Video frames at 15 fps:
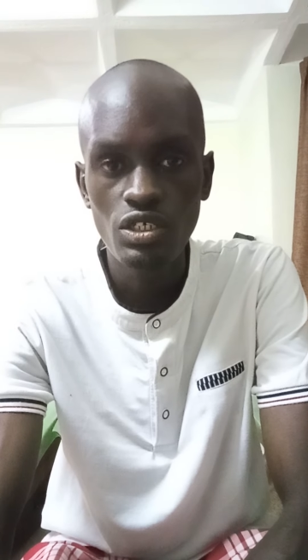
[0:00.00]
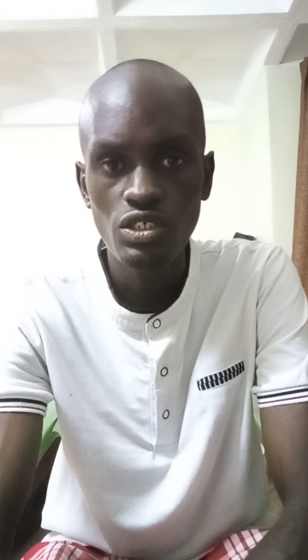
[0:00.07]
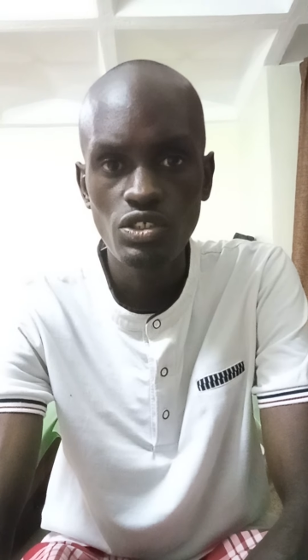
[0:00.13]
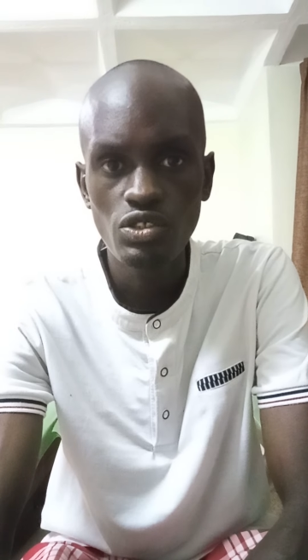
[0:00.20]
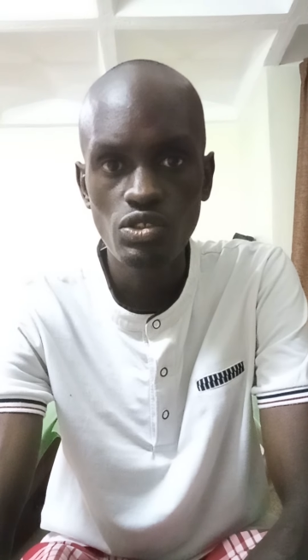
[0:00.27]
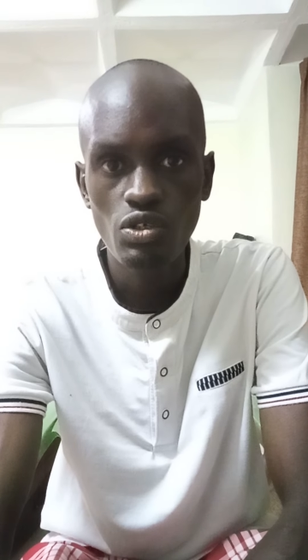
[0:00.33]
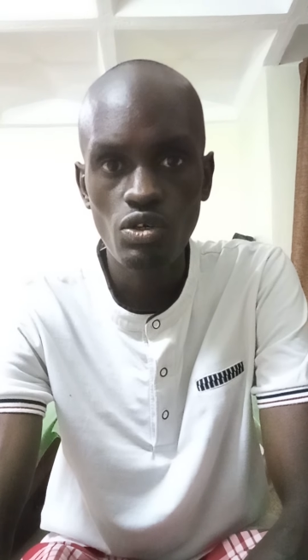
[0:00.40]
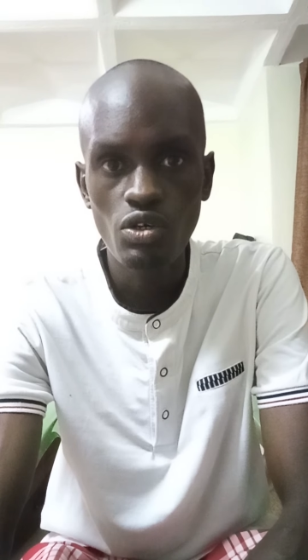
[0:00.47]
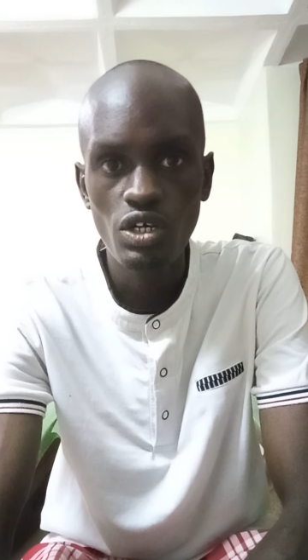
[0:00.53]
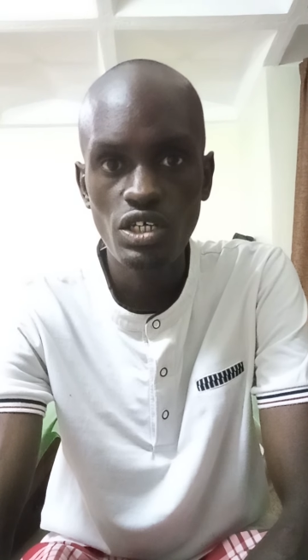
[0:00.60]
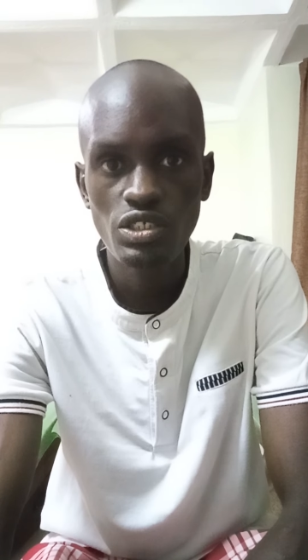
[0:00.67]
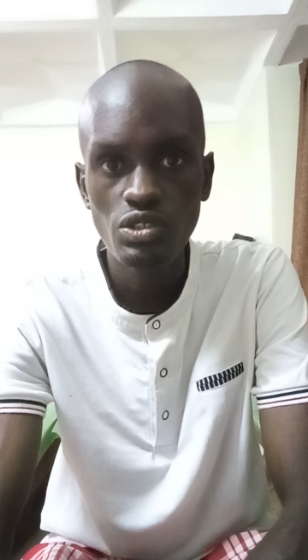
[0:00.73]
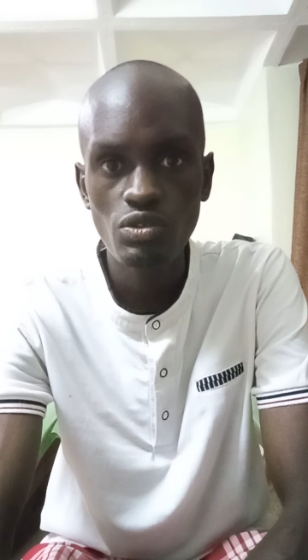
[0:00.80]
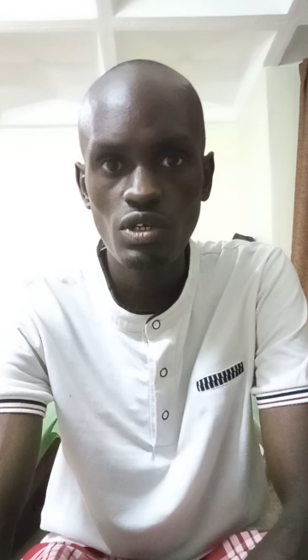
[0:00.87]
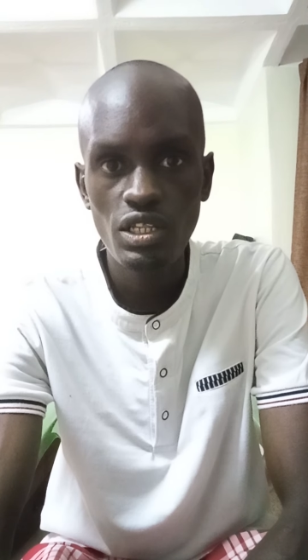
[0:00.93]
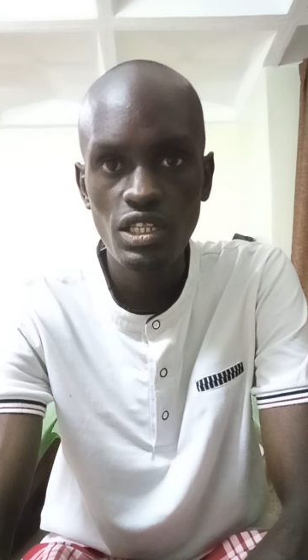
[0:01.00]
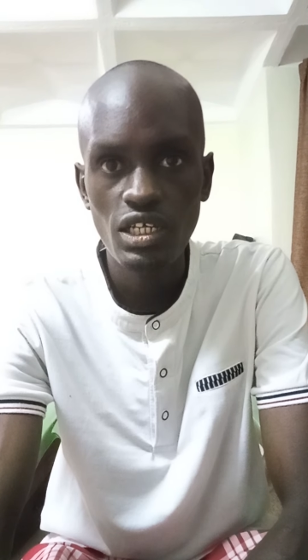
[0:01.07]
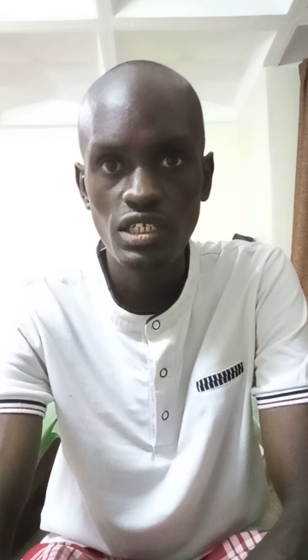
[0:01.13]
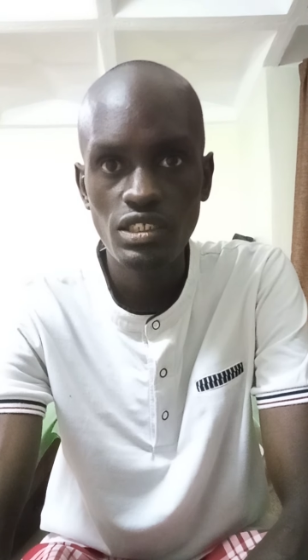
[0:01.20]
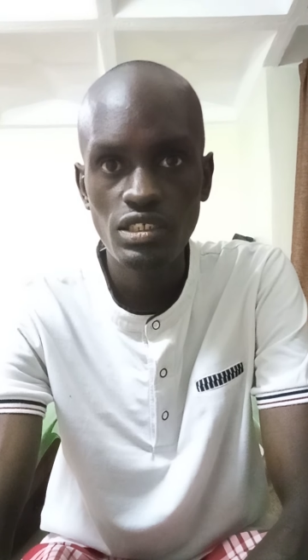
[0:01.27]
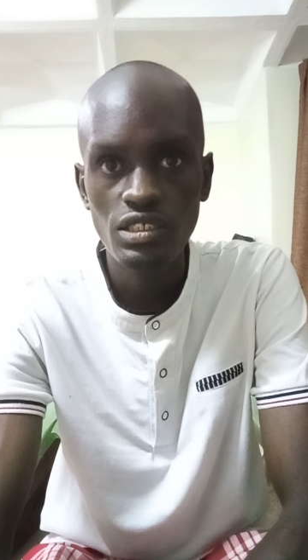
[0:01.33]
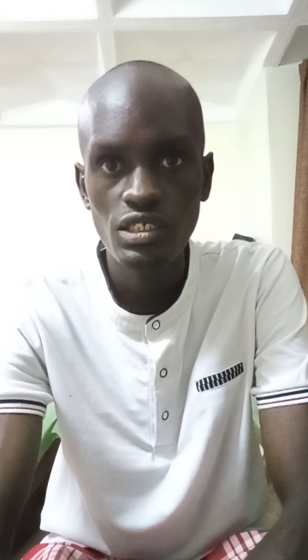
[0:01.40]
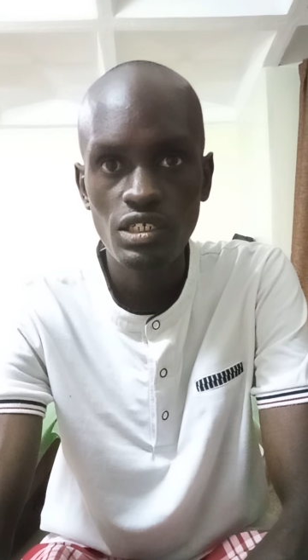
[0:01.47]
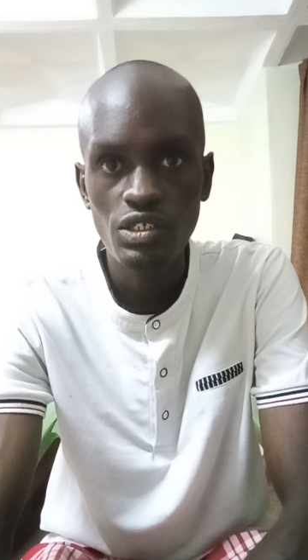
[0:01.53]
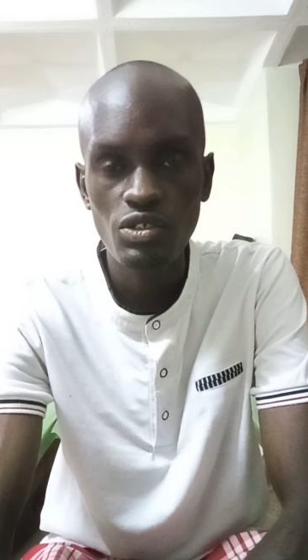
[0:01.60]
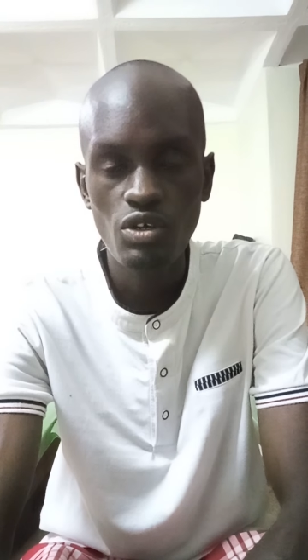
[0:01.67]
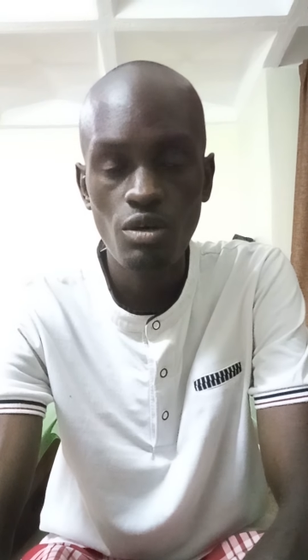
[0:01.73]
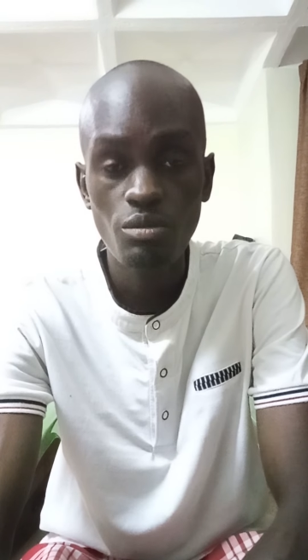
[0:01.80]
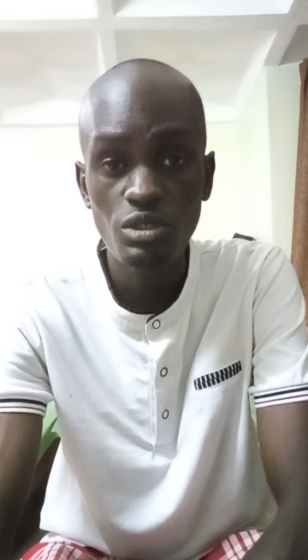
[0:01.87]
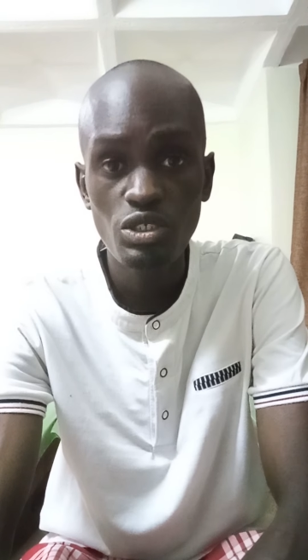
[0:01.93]
So ensure that
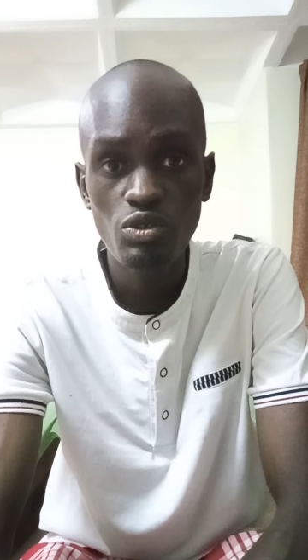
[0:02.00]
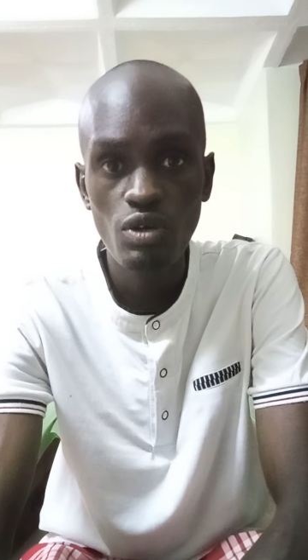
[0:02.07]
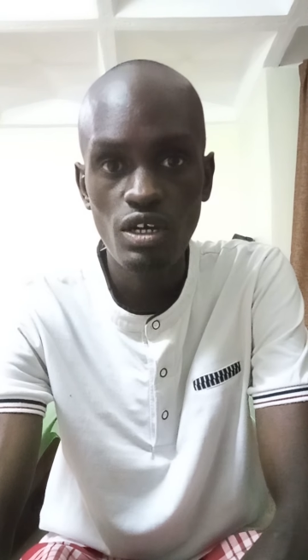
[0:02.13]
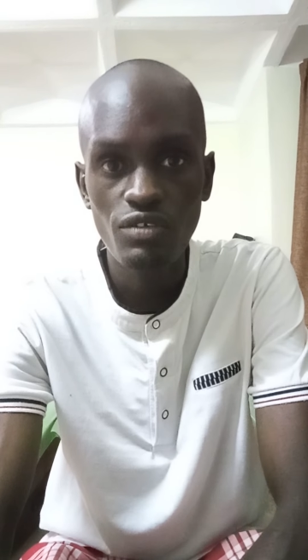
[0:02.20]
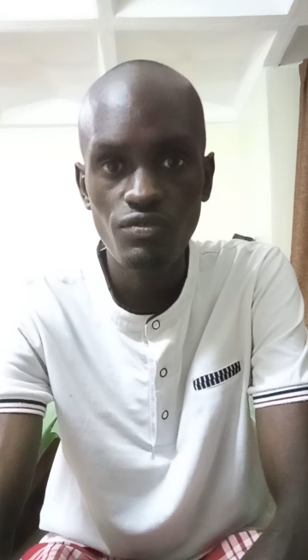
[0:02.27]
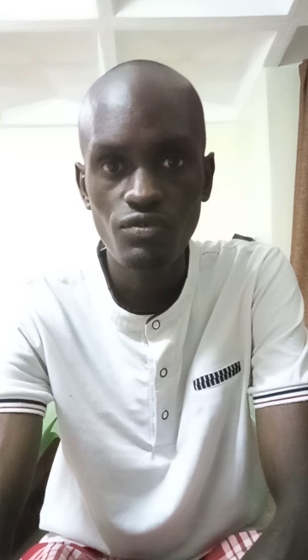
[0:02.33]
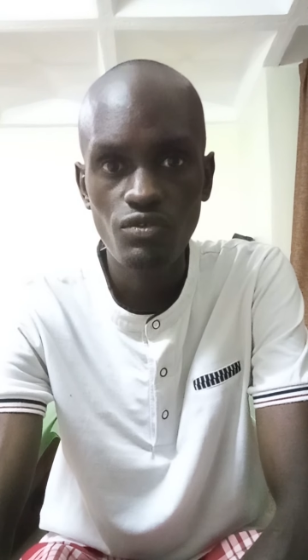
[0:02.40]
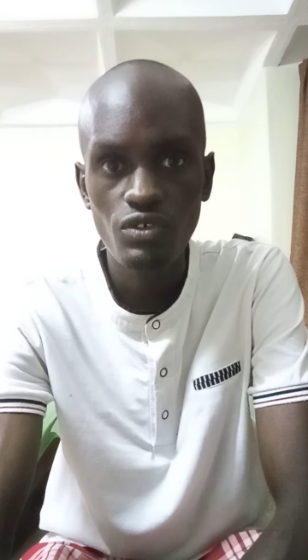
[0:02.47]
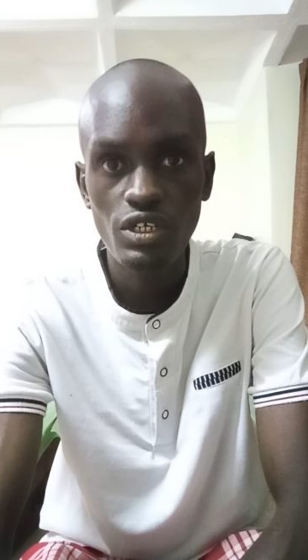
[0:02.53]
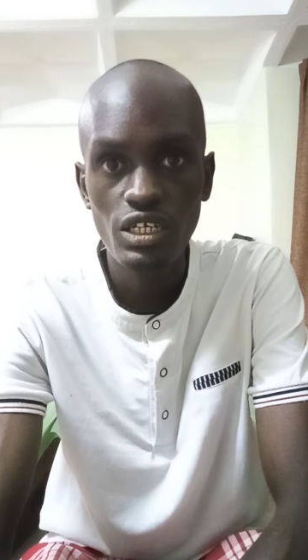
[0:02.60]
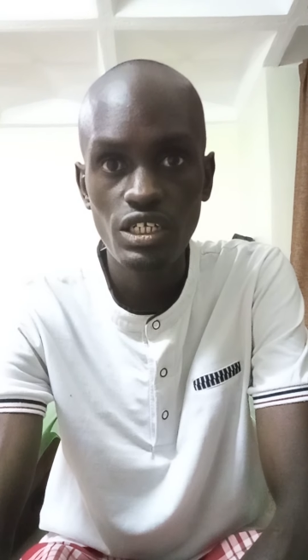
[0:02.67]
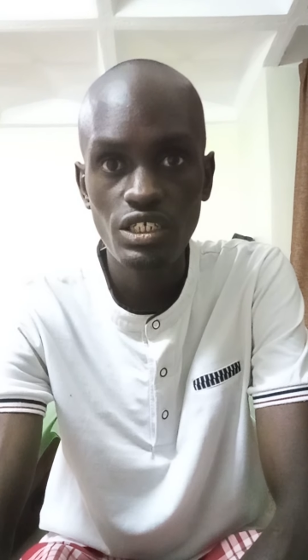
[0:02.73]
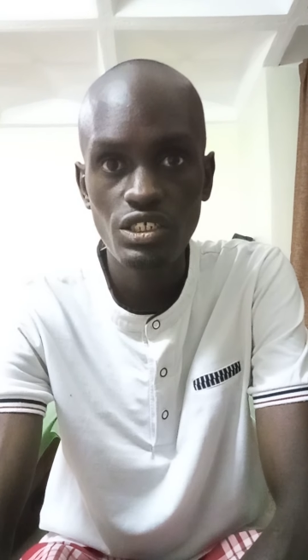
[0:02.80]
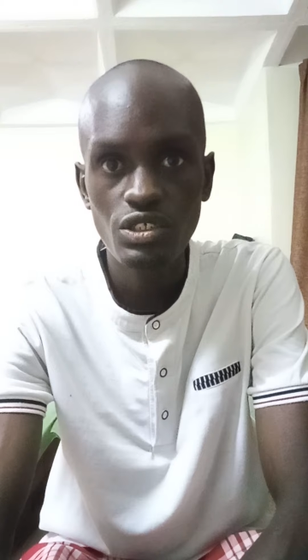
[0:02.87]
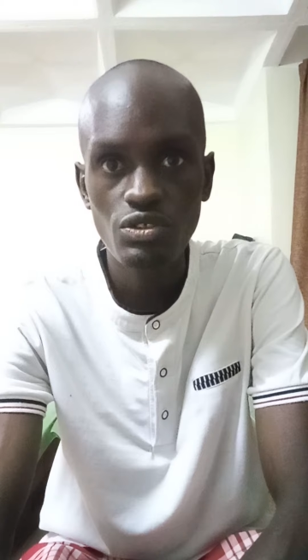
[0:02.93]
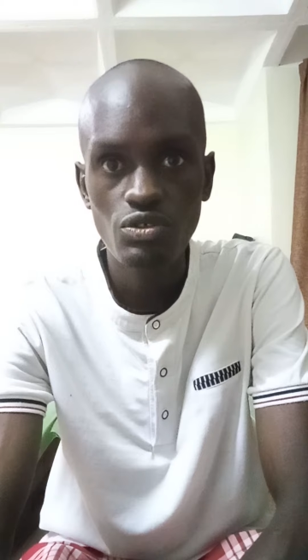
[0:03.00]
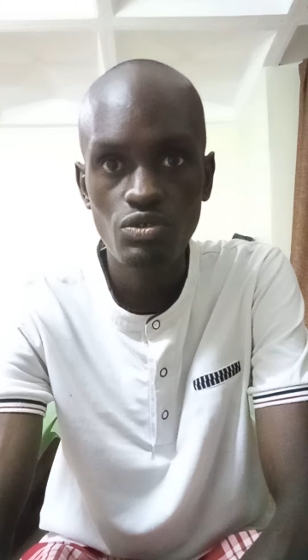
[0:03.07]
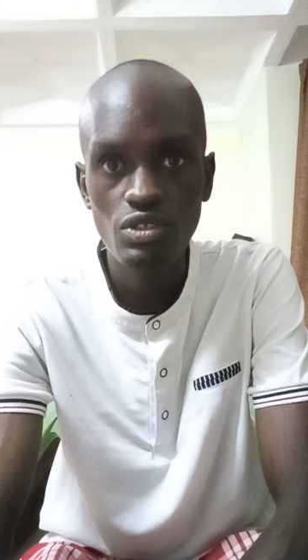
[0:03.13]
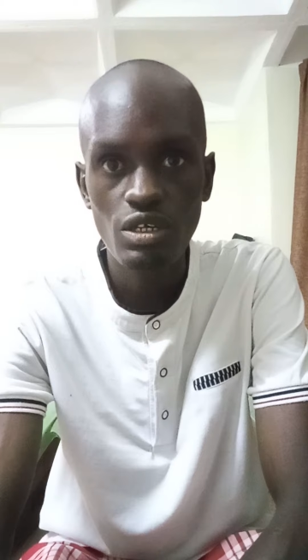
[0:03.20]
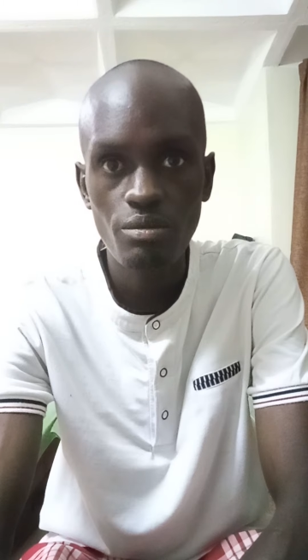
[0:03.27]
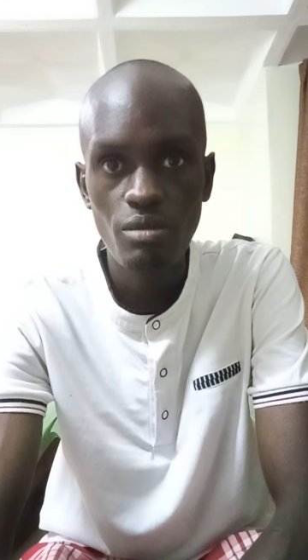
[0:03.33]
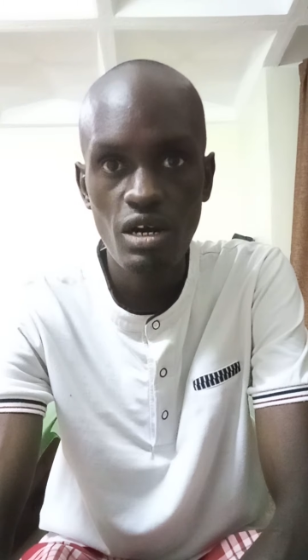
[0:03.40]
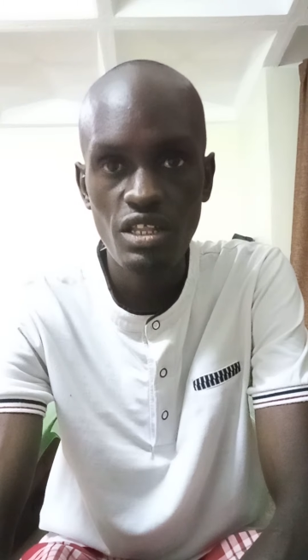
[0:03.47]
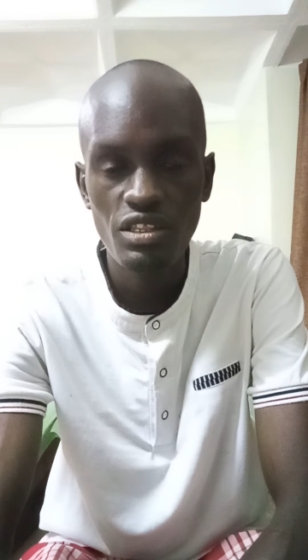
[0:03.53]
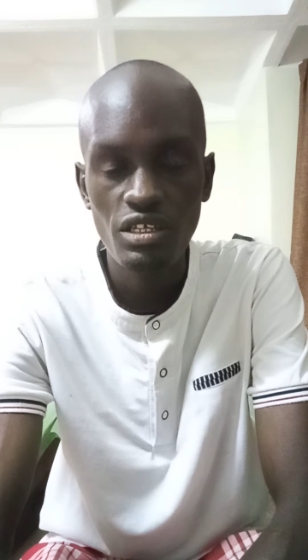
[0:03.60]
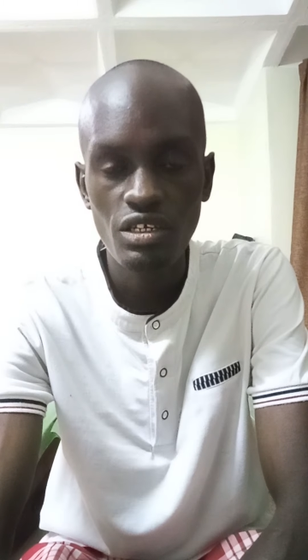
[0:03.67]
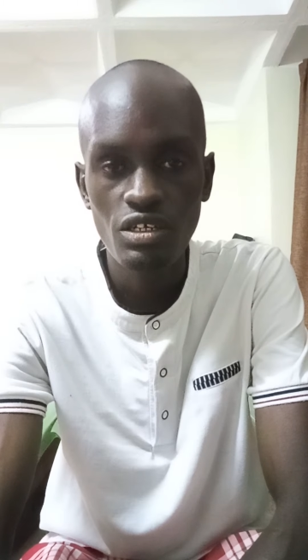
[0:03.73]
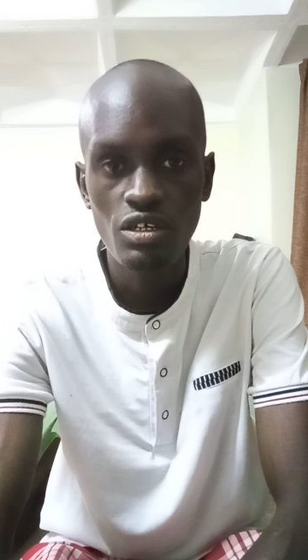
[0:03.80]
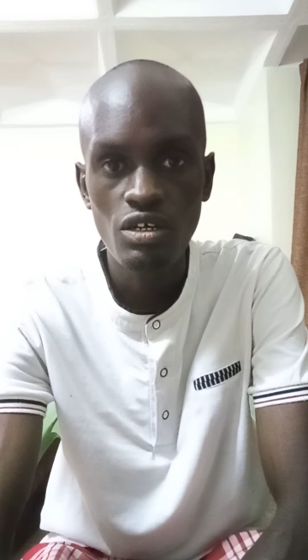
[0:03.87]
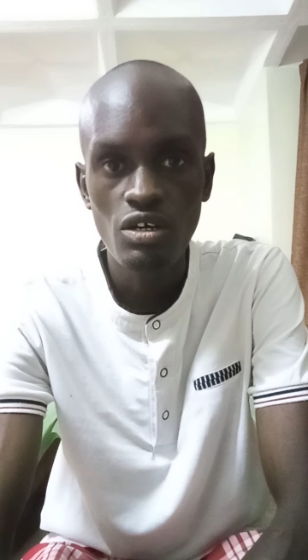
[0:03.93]
your midwife will lead you to the birthing